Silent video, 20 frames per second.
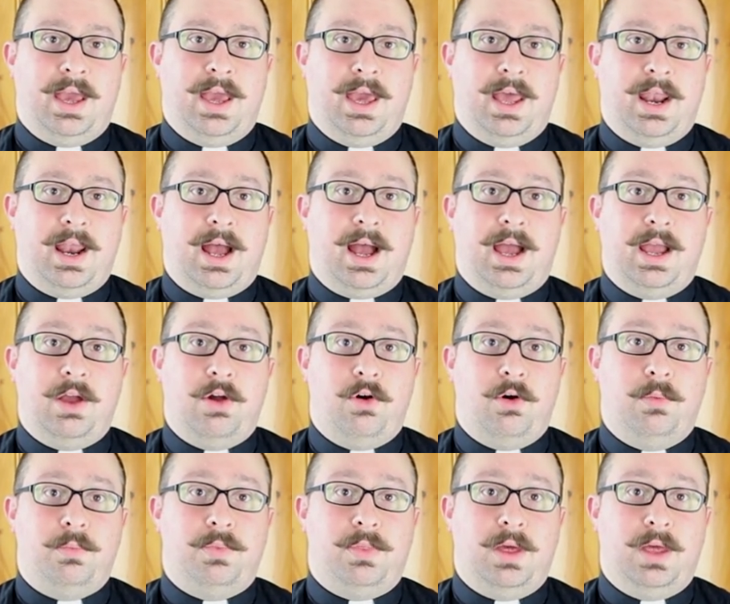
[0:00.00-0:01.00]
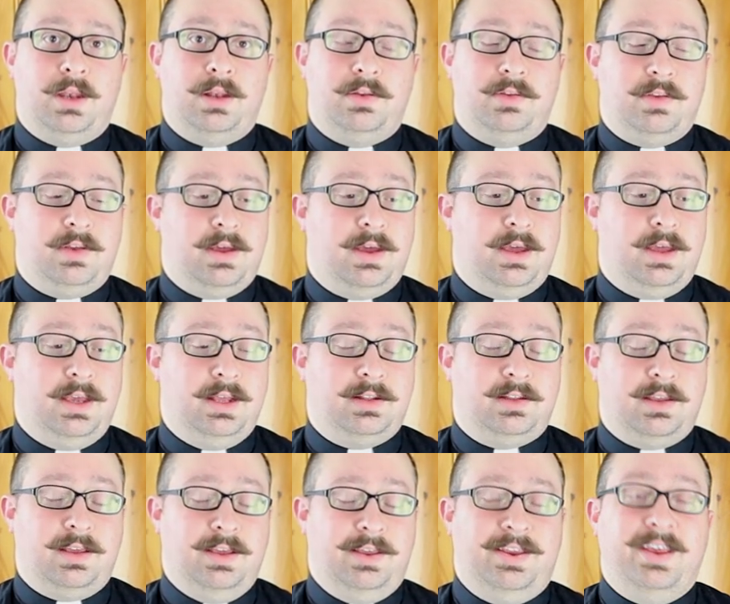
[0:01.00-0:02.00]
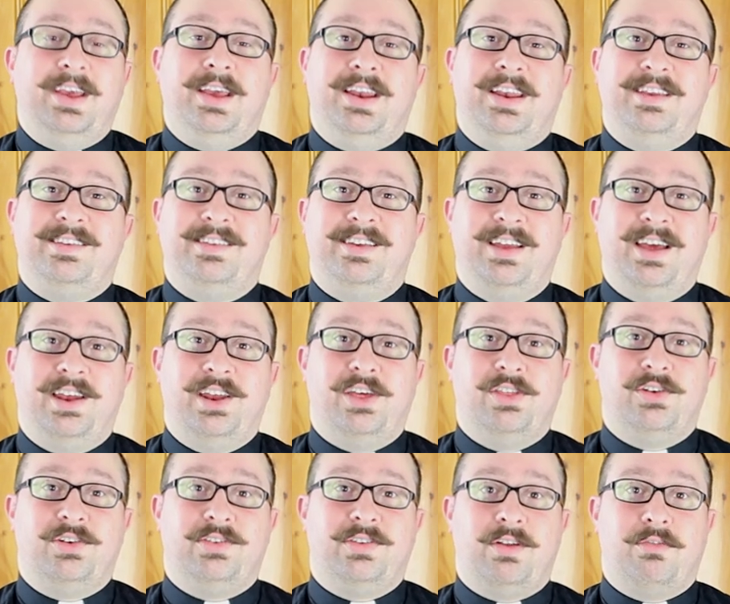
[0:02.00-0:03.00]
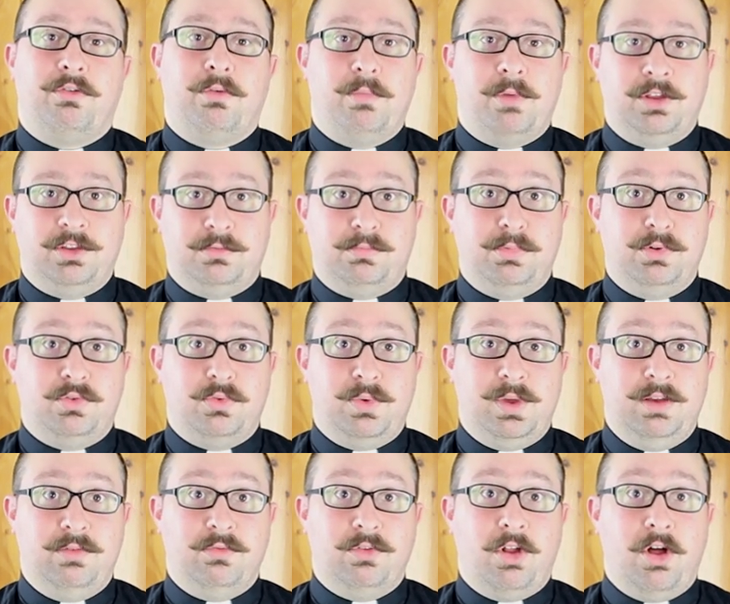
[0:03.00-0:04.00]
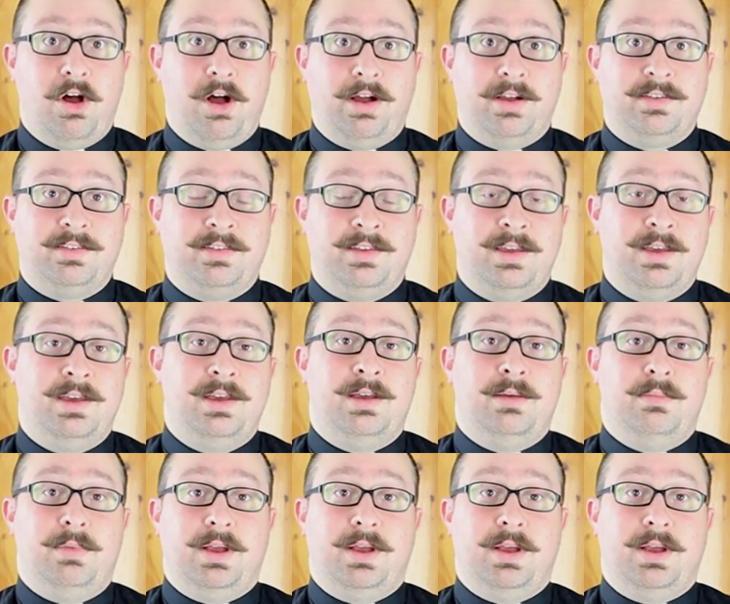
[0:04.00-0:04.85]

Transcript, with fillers: and I hope that it isn't another several months between vlogs,